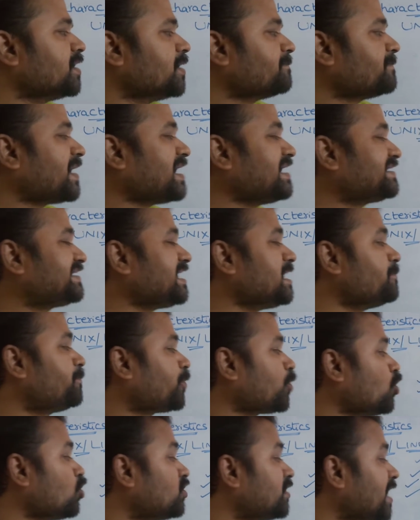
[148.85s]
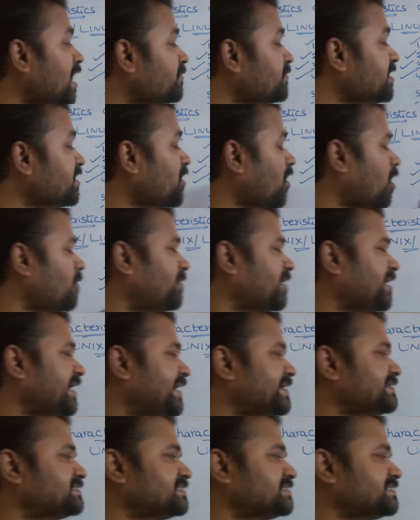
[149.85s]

multi-programming operating